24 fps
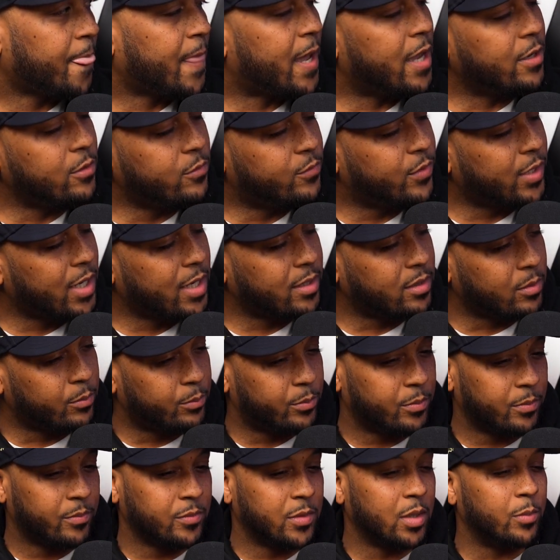how you feel like
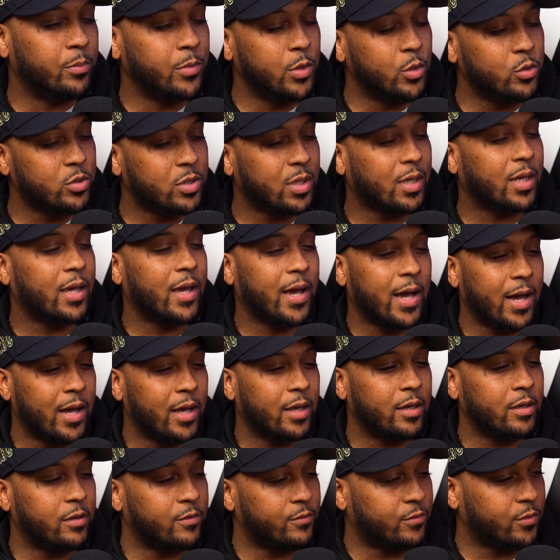the music and
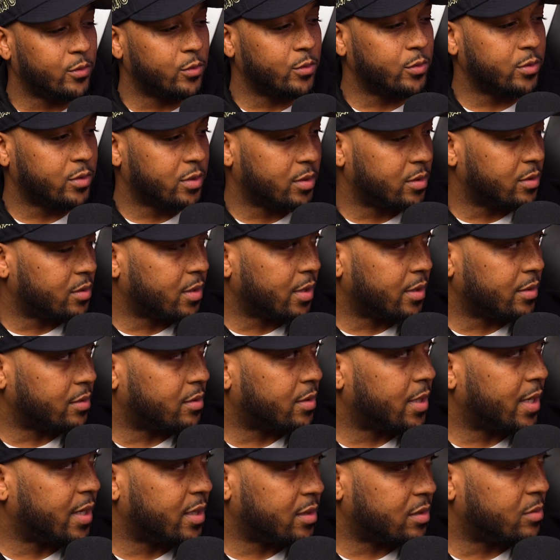how it influences
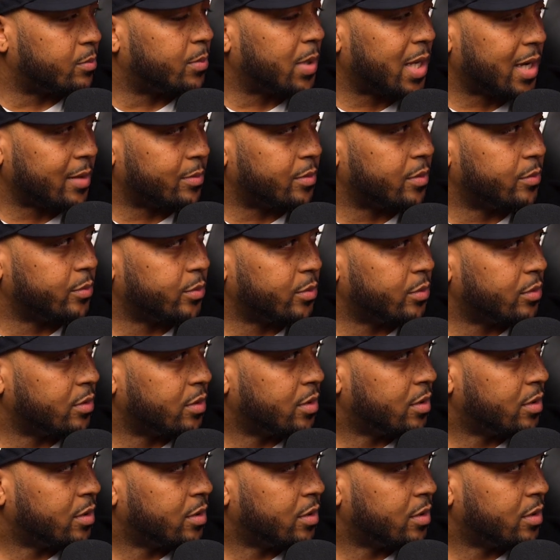us as black people?